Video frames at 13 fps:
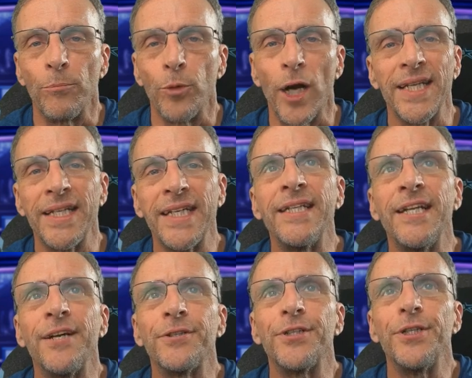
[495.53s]
brought it in
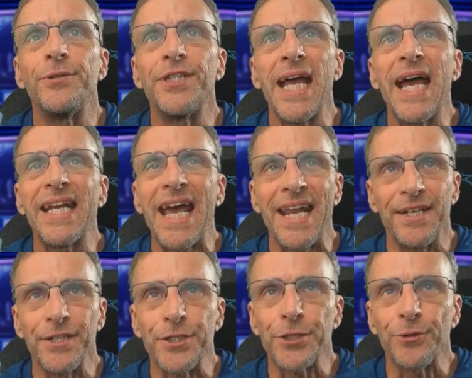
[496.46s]
here to chat, had
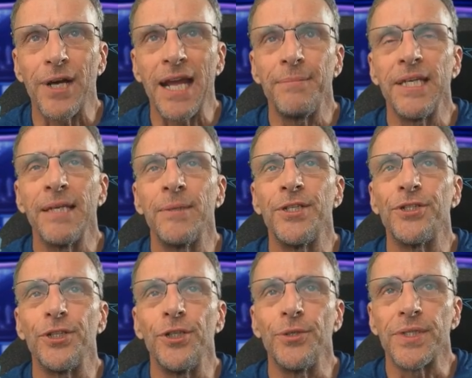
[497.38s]
it describe the image,
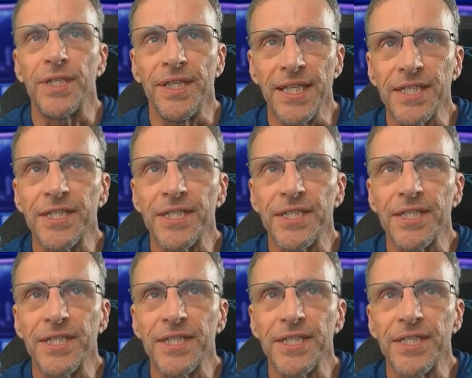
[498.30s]
used this